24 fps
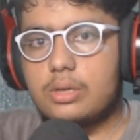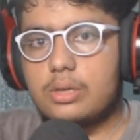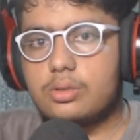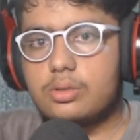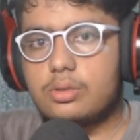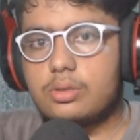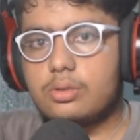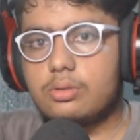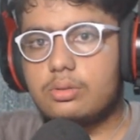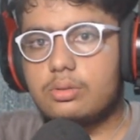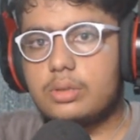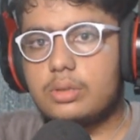I
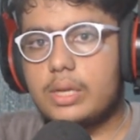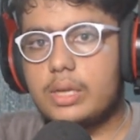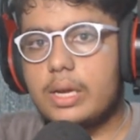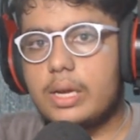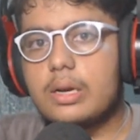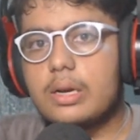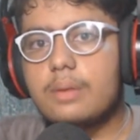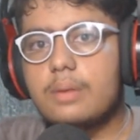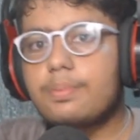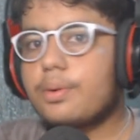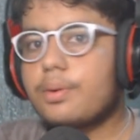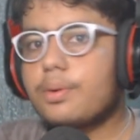used to
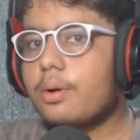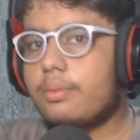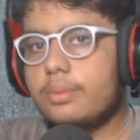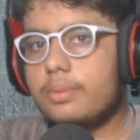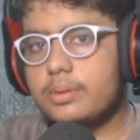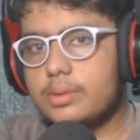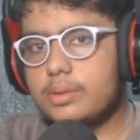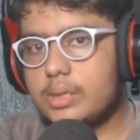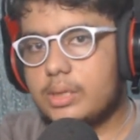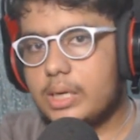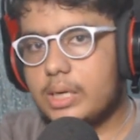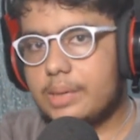take the
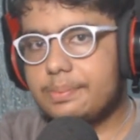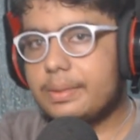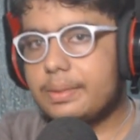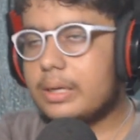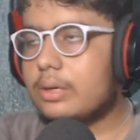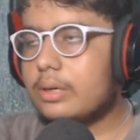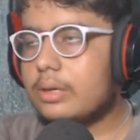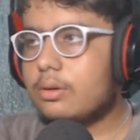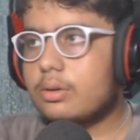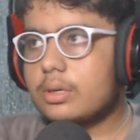problem statement.